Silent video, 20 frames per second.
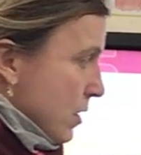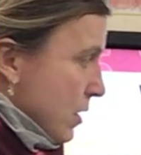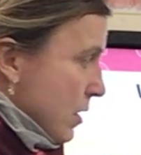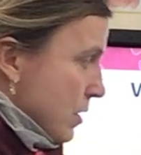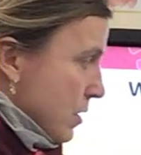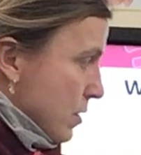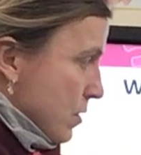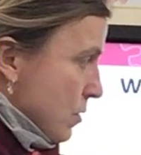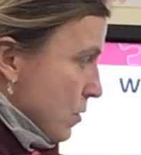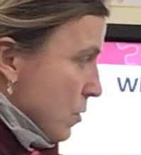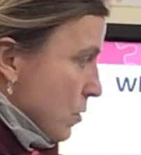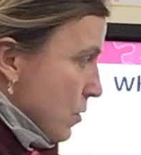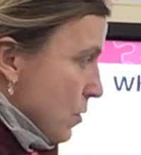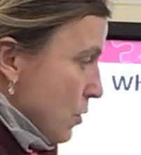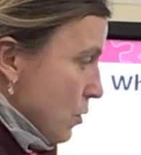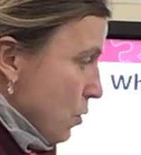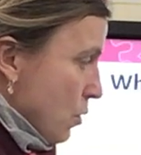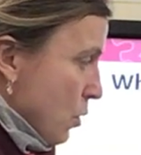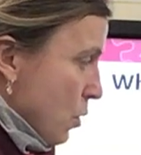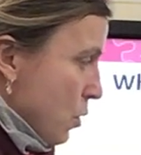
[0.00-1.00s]
It's
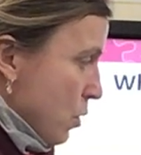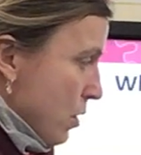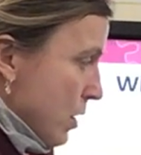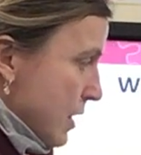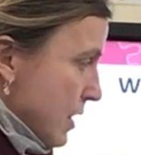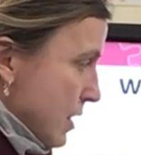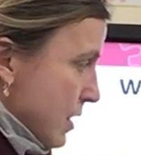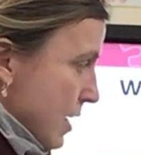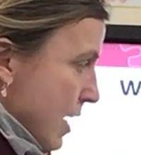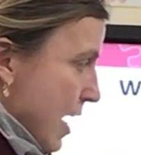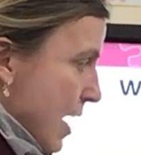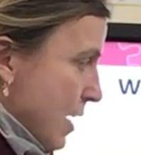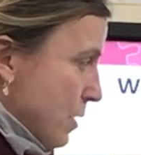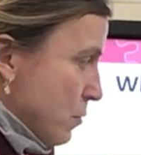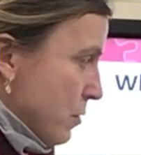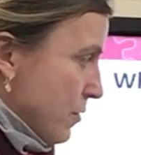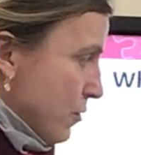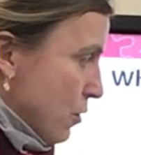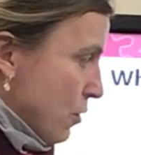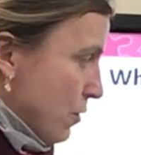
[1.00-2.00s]
not quite 10.
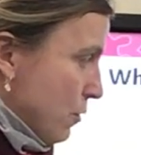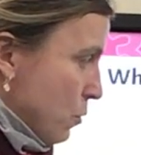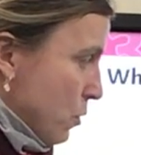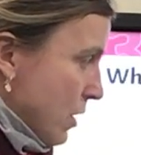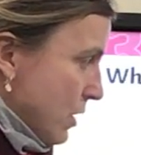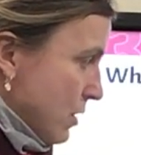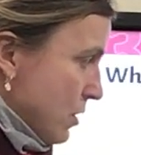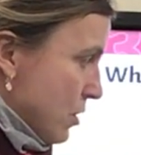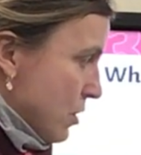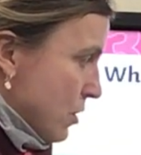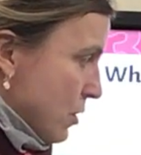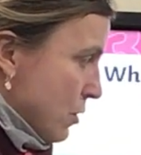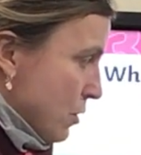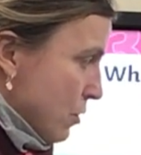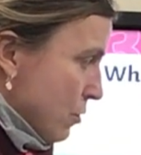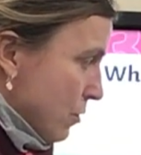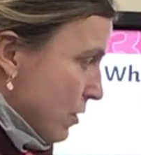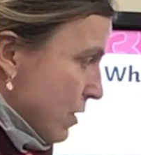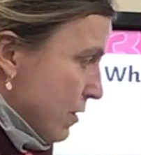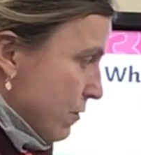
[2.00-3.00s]
We've got 1, 2,
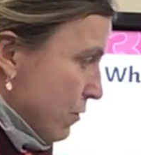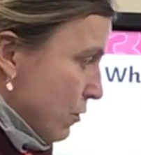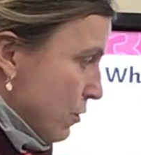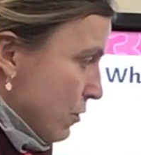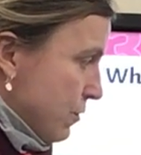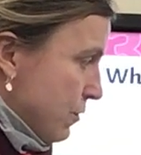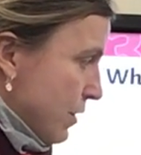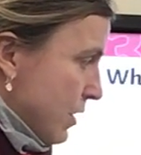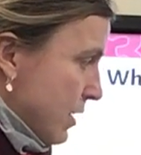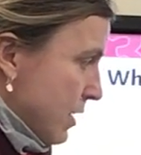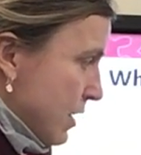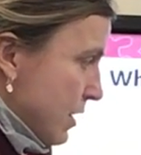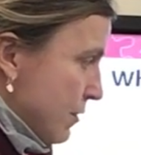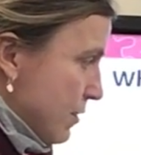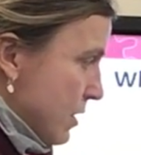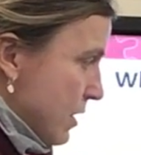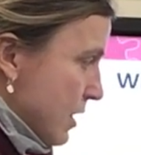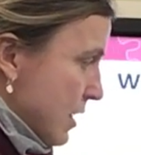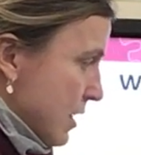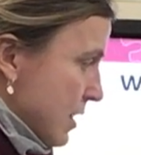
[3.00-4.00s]
3, 4, 5,
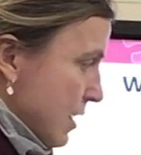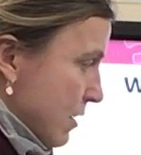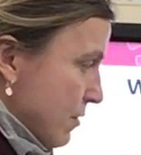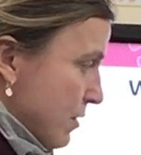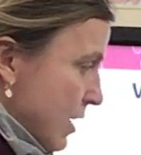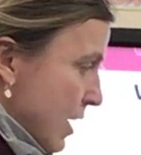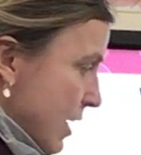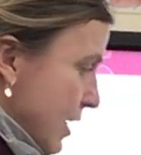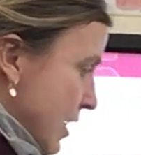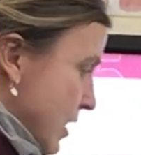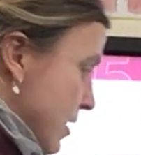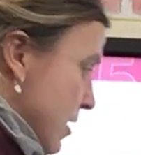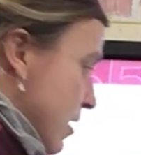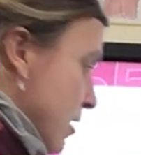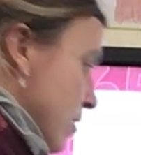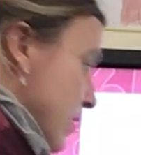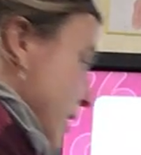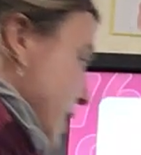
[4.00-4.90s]
6, 7, 8, 9.